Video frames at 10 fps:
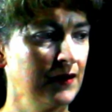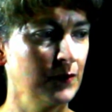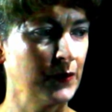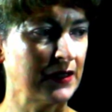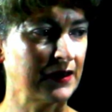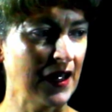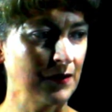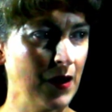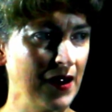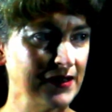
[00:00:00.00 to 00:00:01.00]
But that
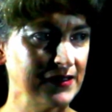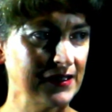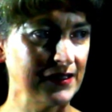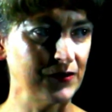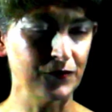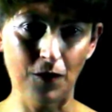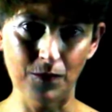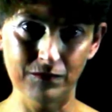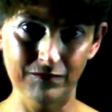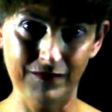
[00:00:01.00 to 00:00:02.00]
minus is
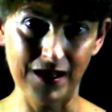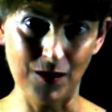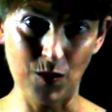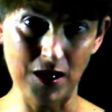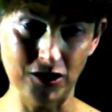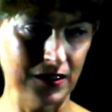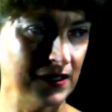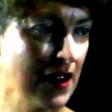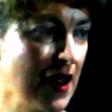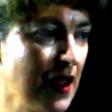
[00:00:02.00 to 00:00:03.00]
from the equation
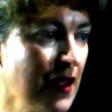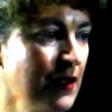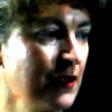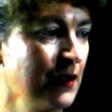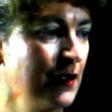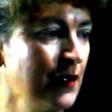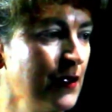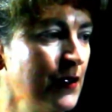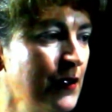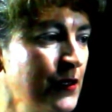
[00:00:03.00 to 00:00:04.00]
there.
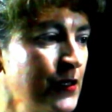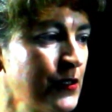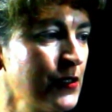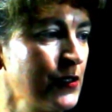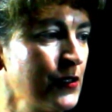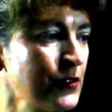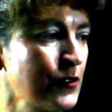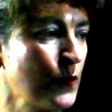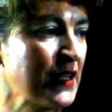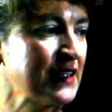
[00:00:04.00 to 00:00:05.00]

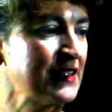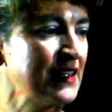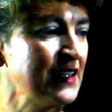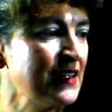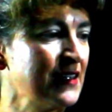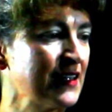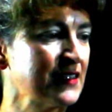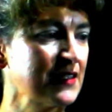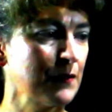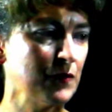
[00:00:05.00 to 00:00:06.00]
So we can see
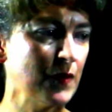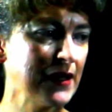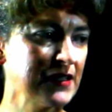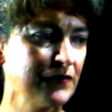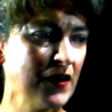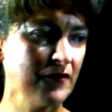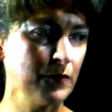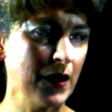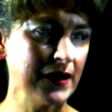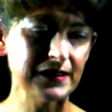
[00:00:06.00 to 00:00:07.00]
that minus 5
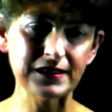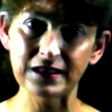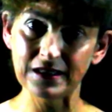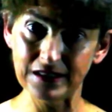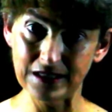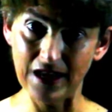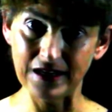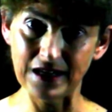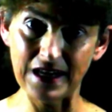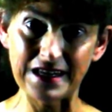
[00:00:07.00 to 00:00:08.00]
minus
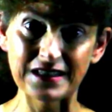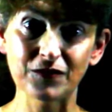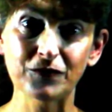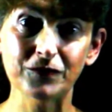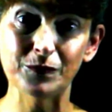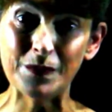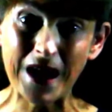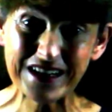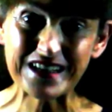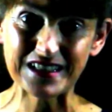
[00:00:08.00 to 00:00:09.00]
10 is
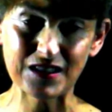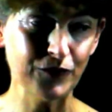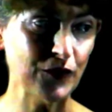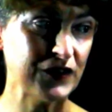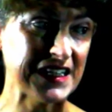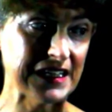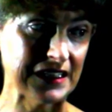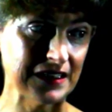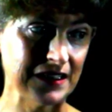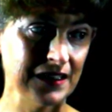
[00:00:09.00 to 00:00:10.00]
minus
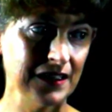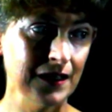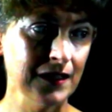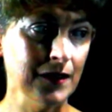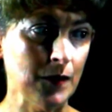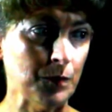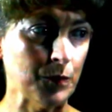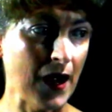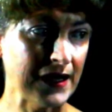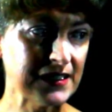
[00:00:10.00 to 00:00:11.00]
15.
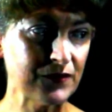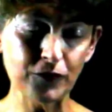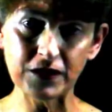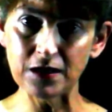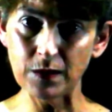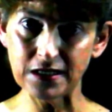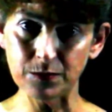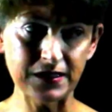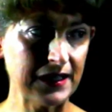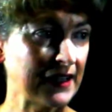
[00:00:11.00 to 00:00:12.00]
Minus 15 meters
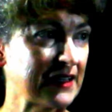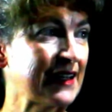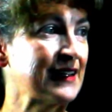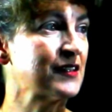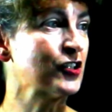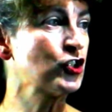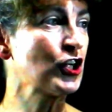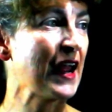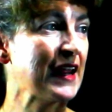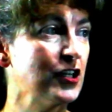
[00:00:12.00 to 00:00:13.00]
per second is the
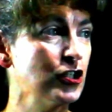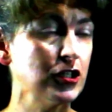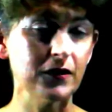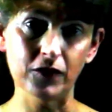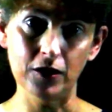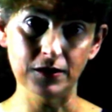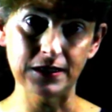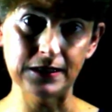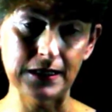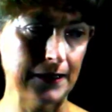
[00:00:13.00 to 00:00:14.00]
change in
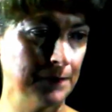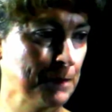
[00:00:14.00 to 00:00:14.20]
velocity.